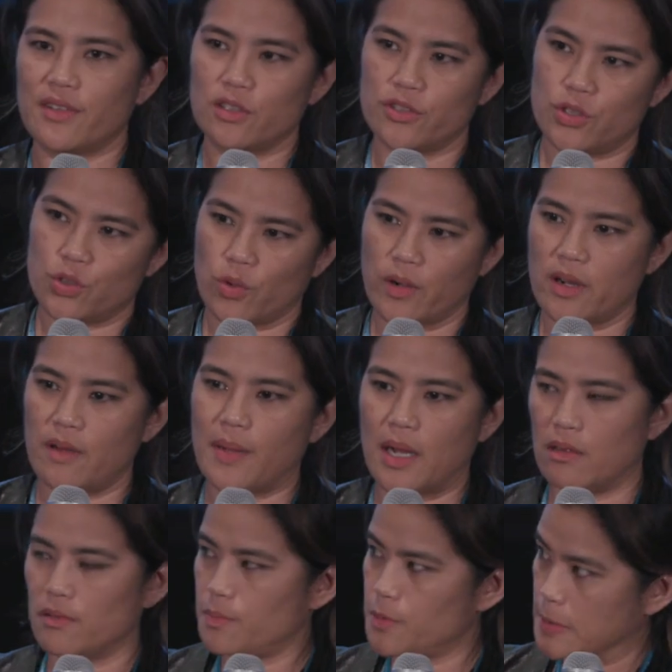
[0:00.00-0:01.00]
I just have a little story
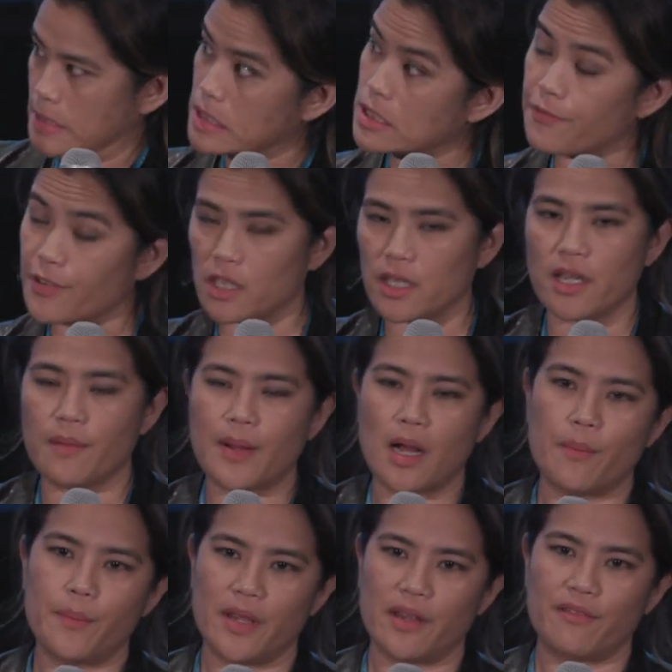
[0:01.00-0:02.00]
about specifically
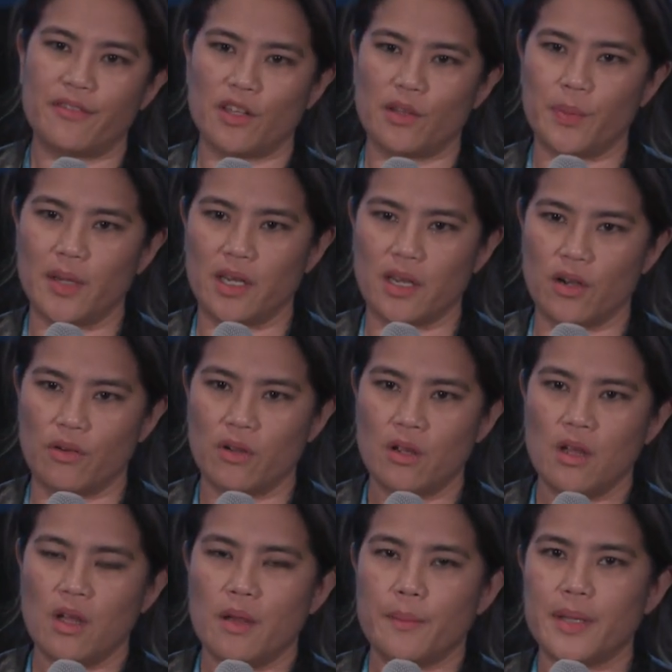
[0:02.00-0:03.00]
about being
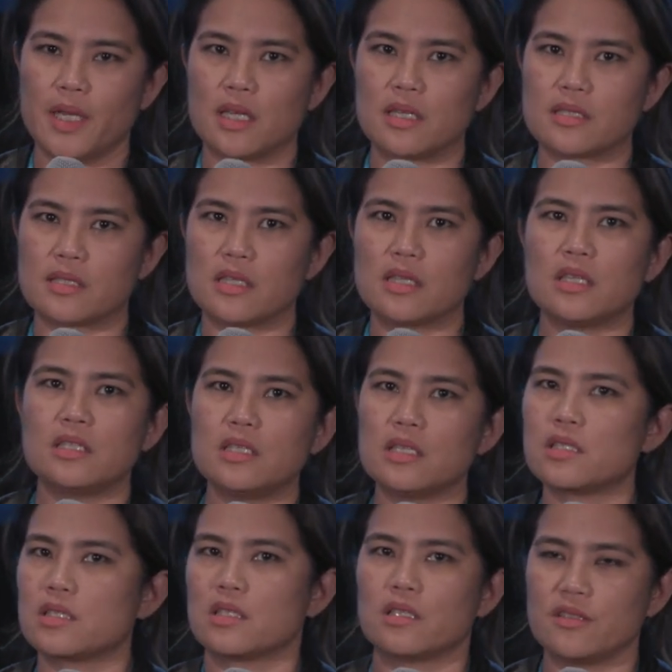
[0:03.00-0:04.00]
Filipino because in
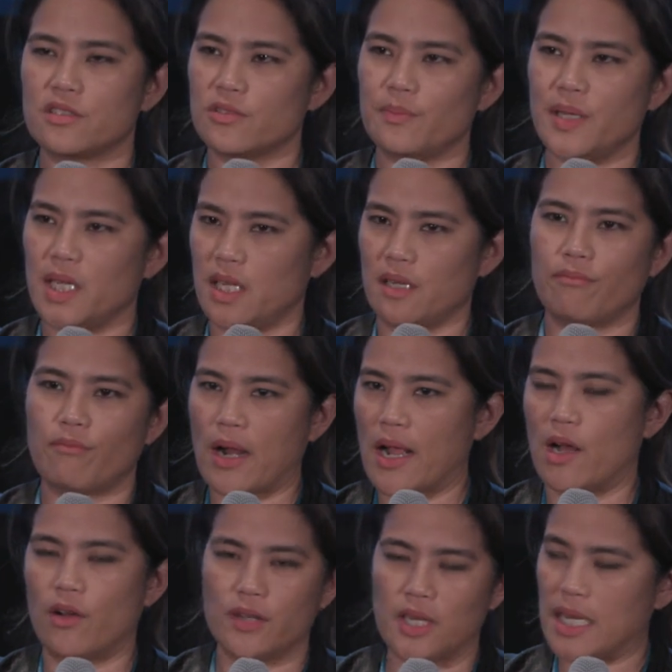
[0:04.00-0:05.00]
addition to being
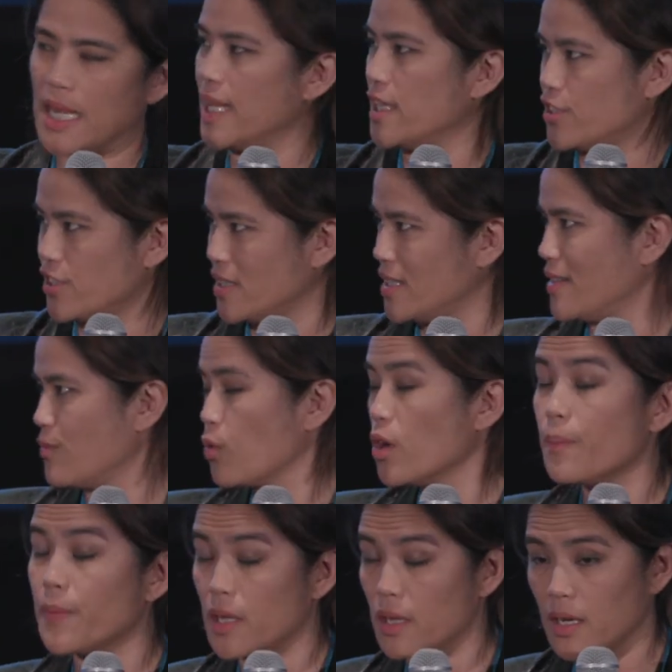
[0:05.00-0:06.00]
brown and Asian
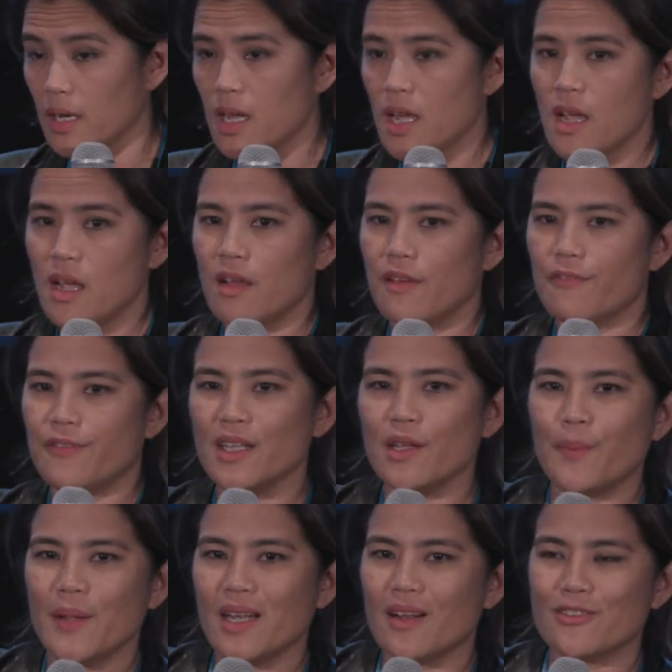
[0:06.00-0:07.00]
and woman,
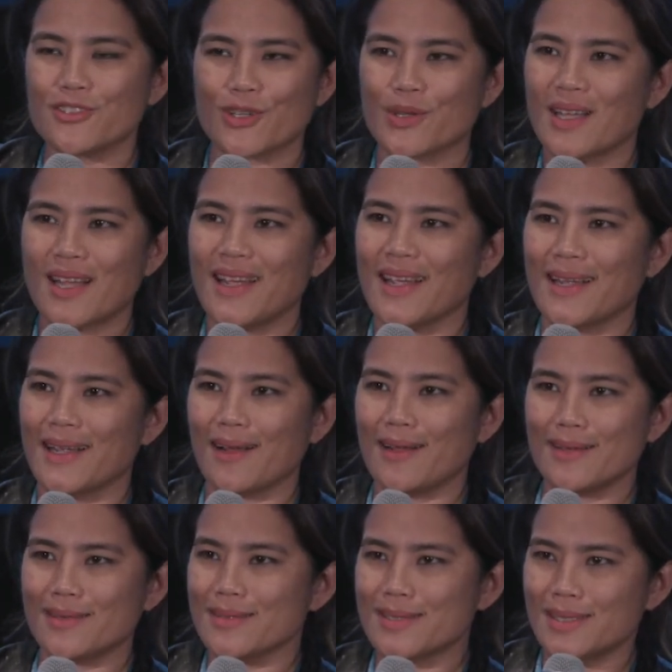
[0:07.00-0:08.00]
Filipinos are
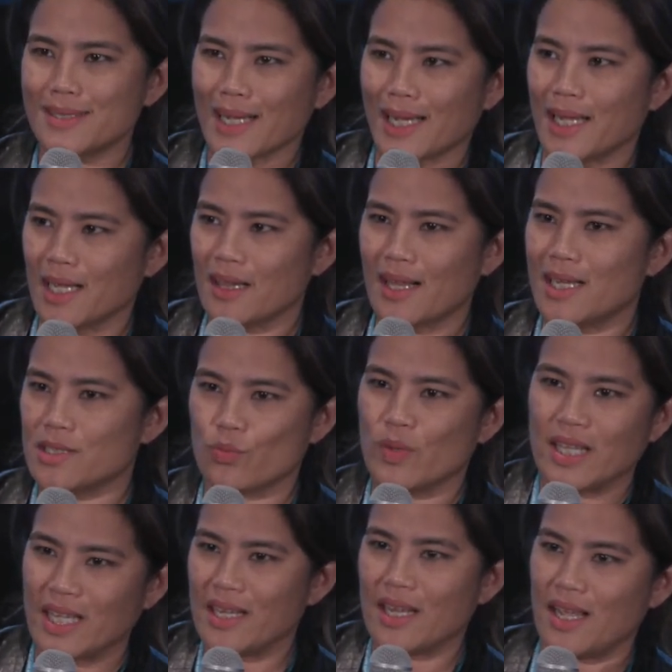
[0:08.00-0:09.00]
like second
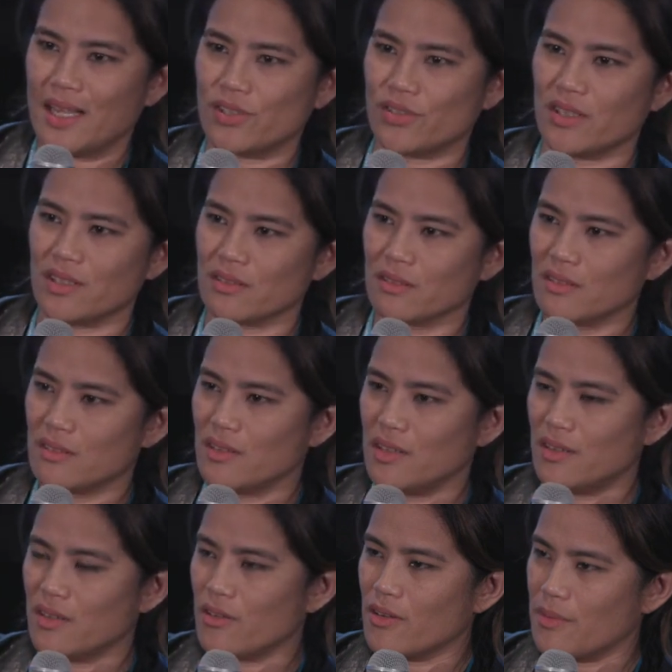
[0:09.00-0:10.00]
class within Asian.
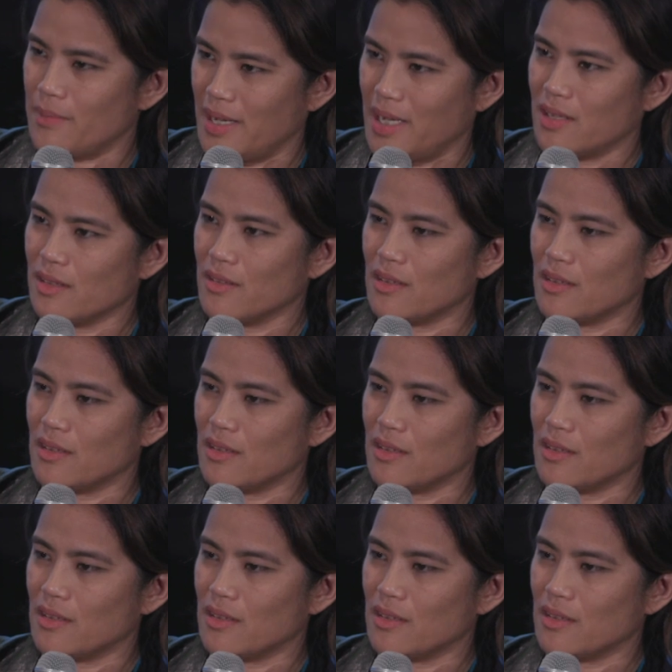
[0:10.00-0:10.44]
You know what I